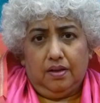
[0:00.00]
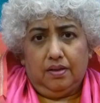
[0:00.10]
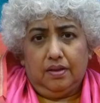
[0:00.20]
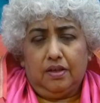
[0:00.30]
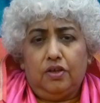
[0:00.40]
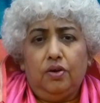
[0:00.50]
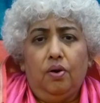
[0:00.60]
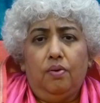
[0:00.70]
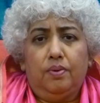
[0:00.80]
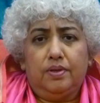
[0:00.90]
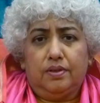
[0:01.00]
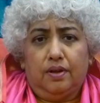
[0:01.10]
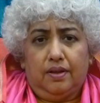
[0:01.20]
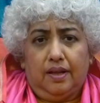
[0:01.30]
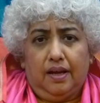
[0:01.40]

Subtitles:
the cure was not